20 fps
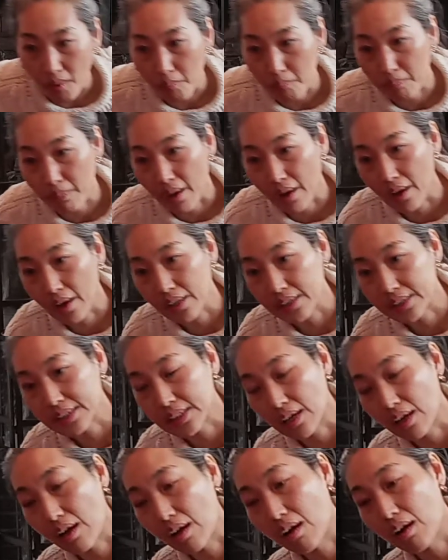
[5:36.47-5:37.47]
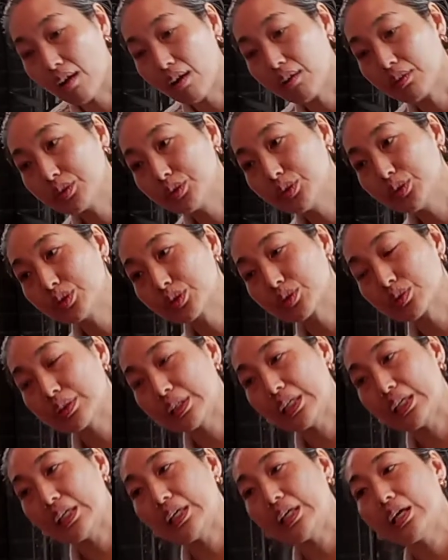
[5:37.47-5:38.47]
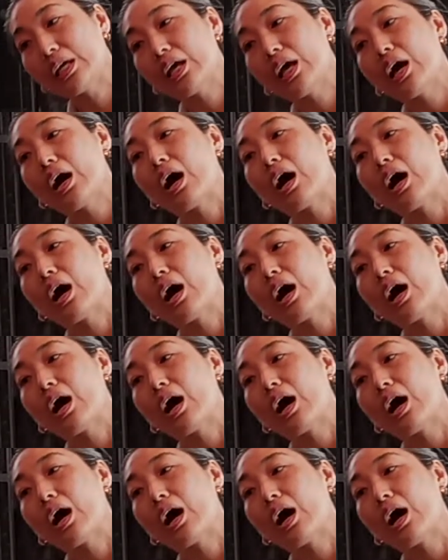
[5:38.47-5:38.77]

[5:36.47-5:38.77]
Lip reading: but usually